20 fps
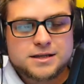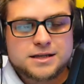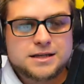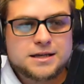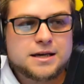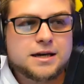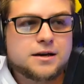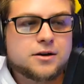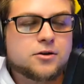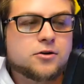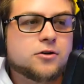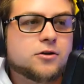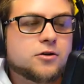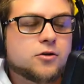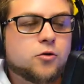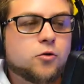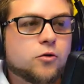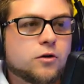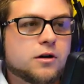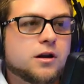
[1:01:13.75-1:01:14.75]
kicker
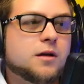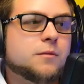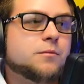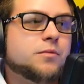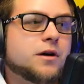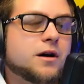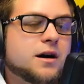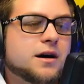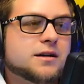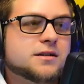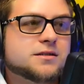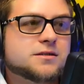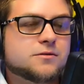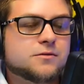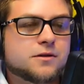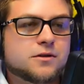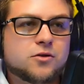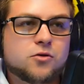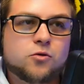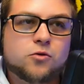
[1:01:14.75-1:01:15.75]
cornut box or
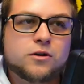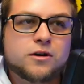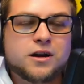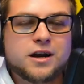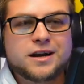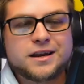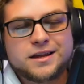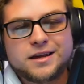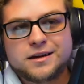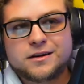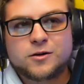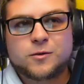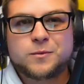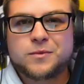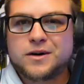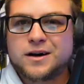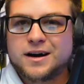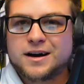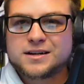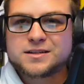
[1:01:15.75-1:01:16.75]
the cornut kicker
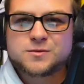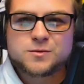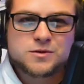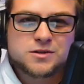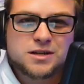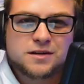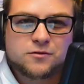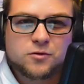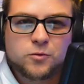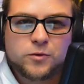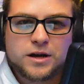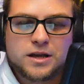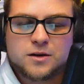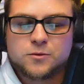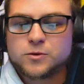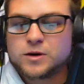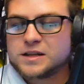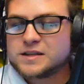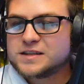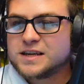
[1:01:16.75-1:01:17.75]
box whichever way you
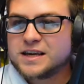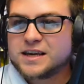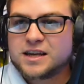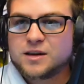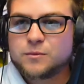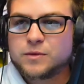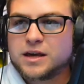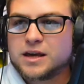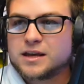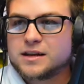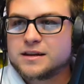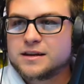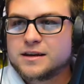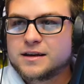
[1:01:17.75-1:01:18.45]
want to take it man